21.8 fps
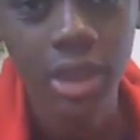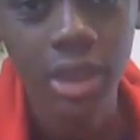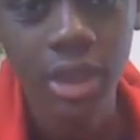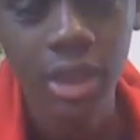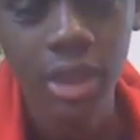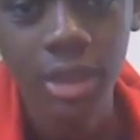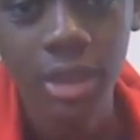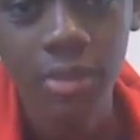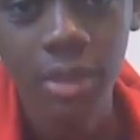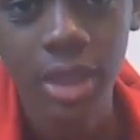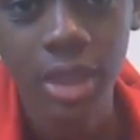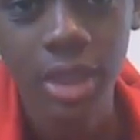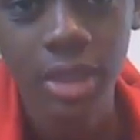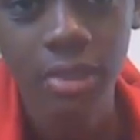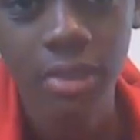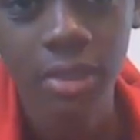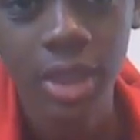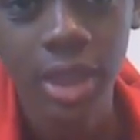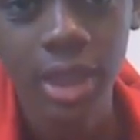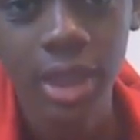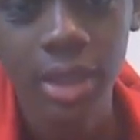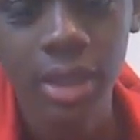It's sponsored by
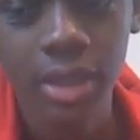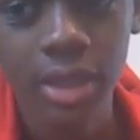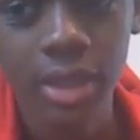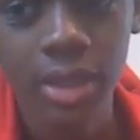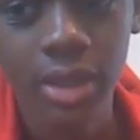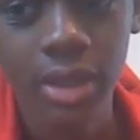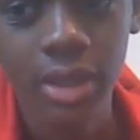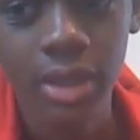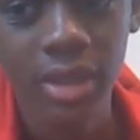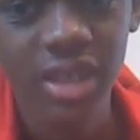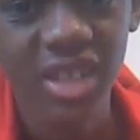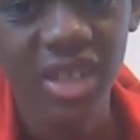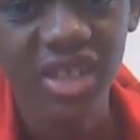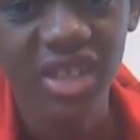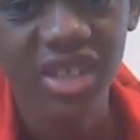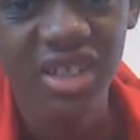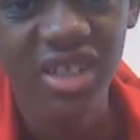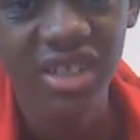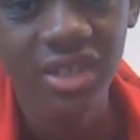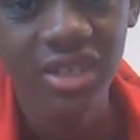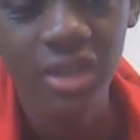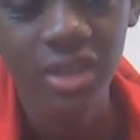
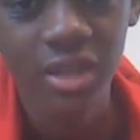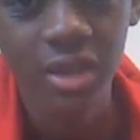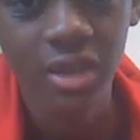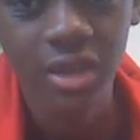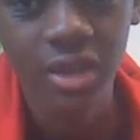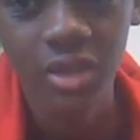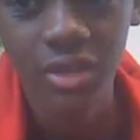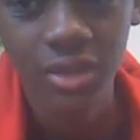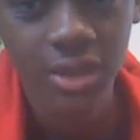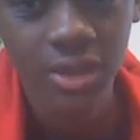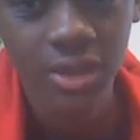none of those.